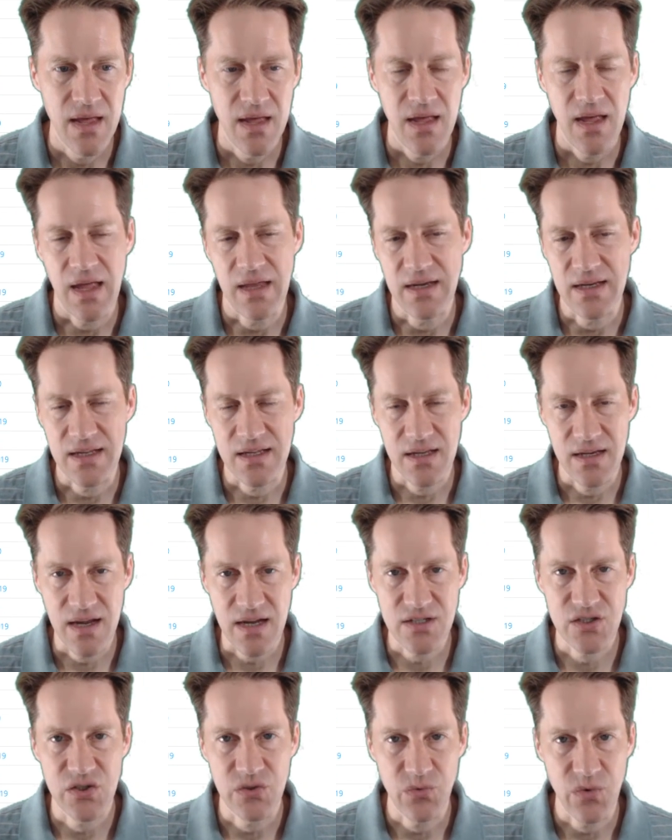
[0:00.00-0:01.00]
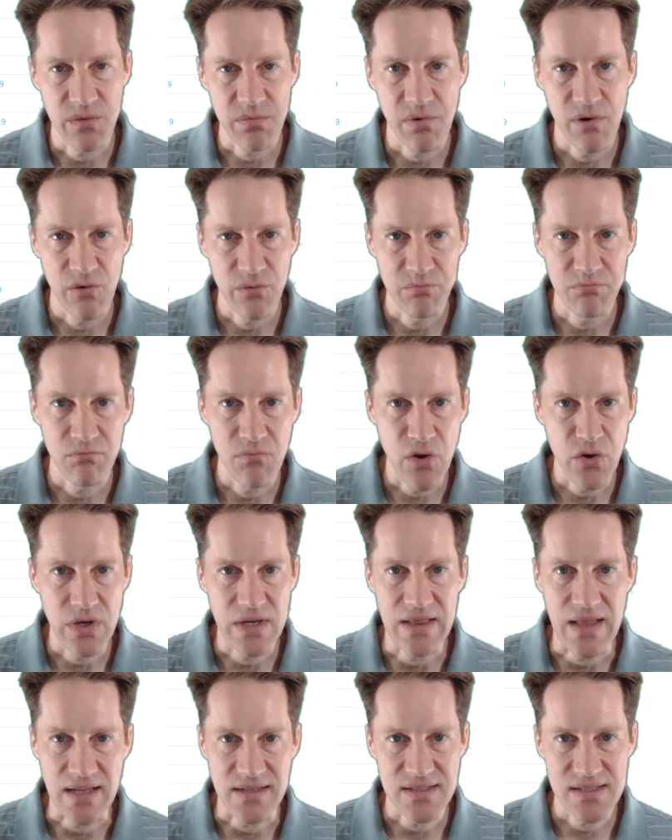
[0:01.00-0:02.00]
And in connection with
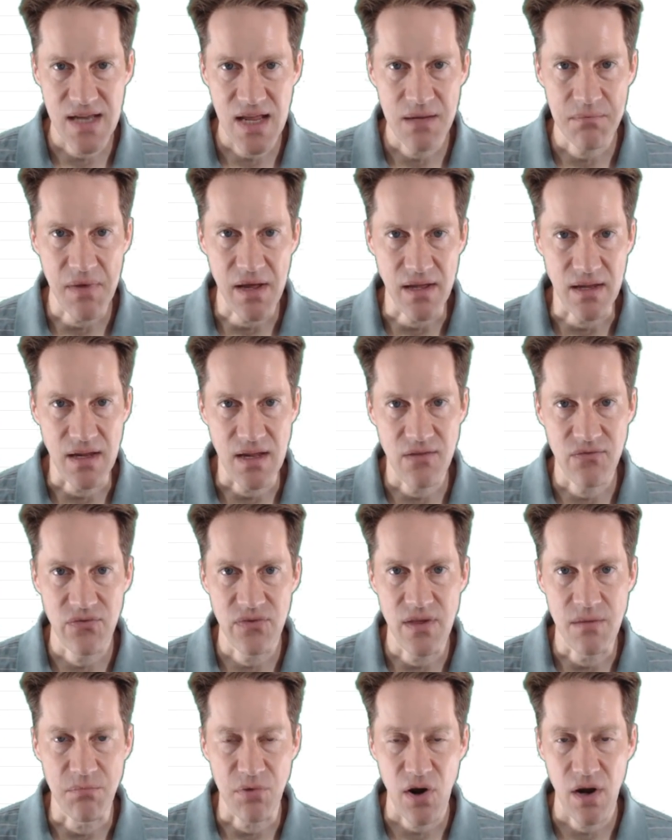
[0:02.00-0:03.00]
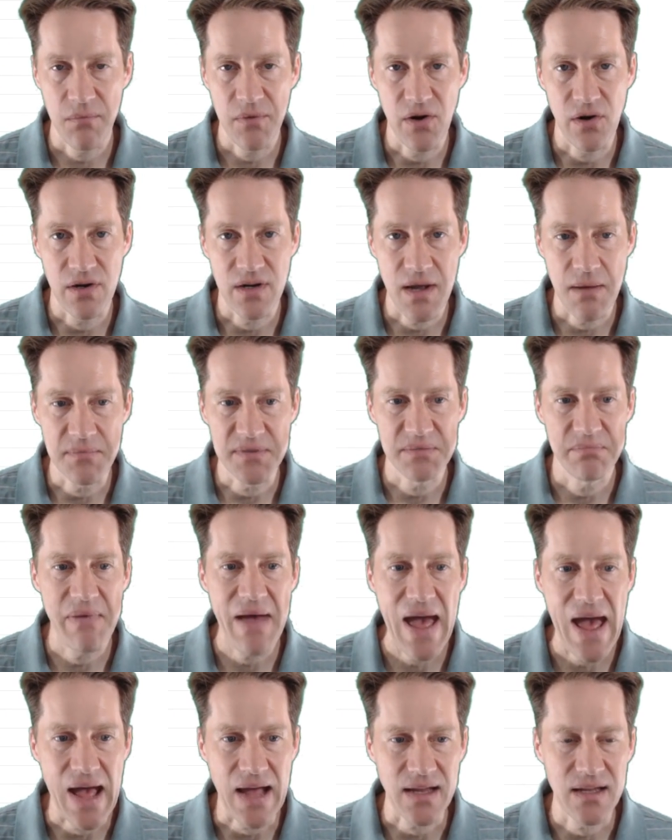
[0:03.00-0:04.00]
promoting that standby, if the primary comes
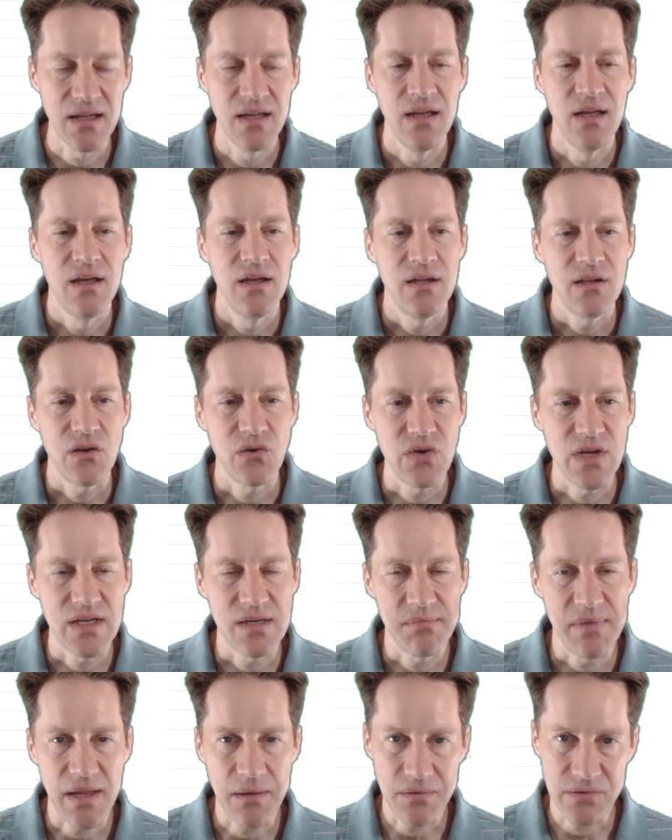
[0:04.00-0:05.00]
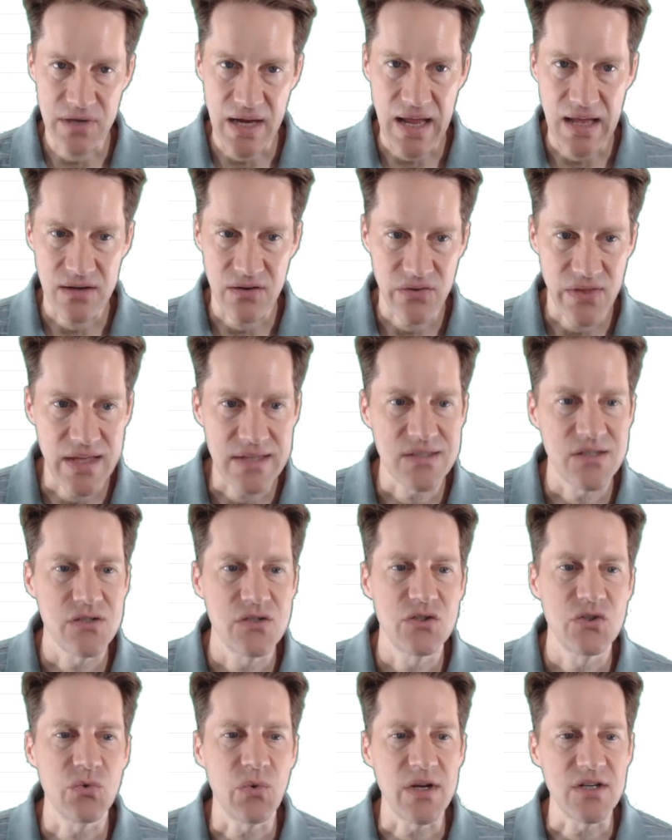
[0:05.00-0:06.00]
back, you need to be able to handle that
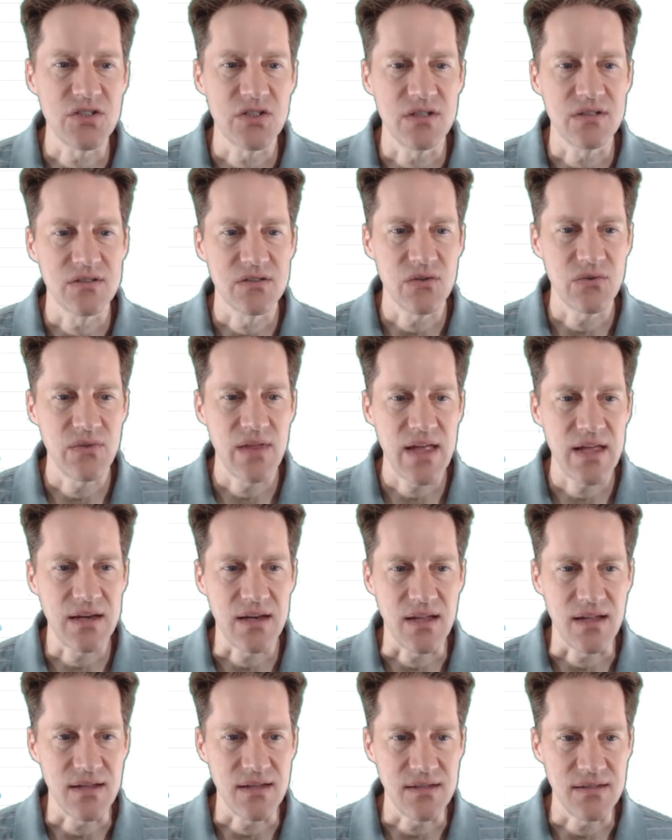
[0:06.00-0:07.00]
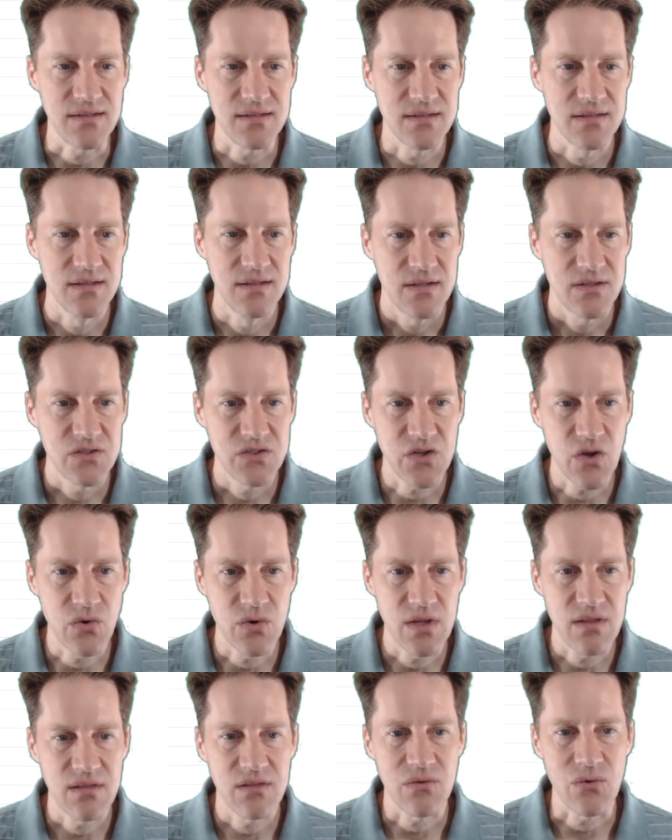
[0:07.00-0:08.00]
situation. So that is
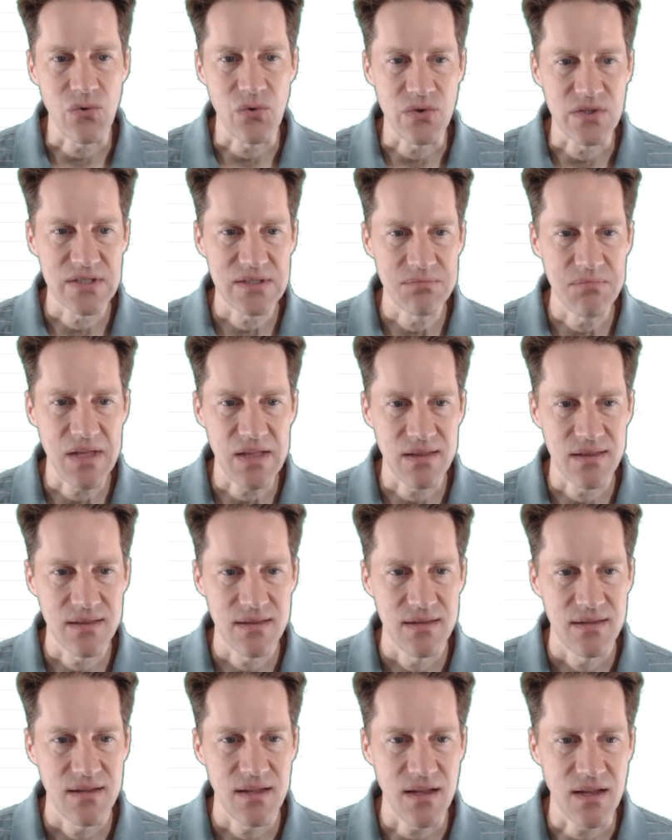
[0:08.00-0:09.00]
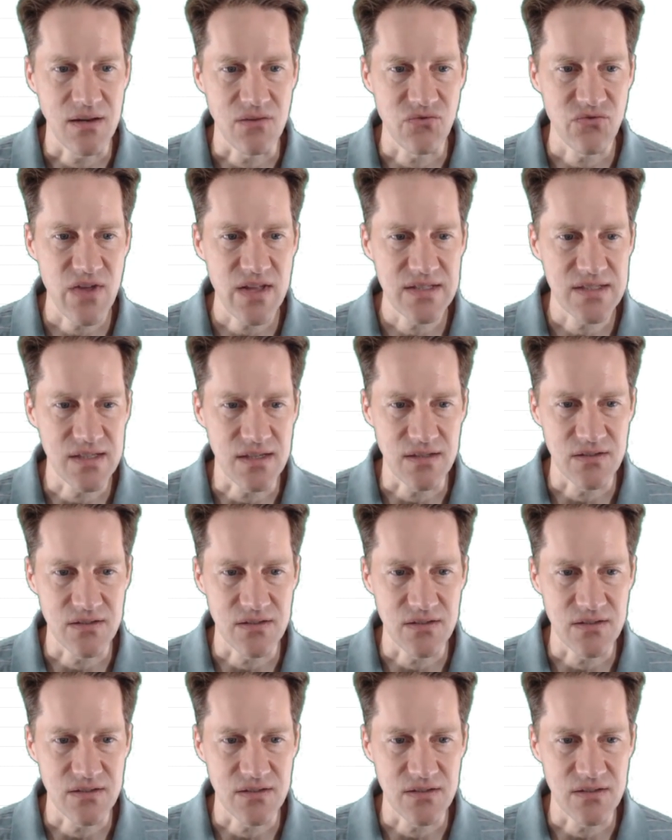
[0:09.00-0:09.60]
stoneth or smith and fencing.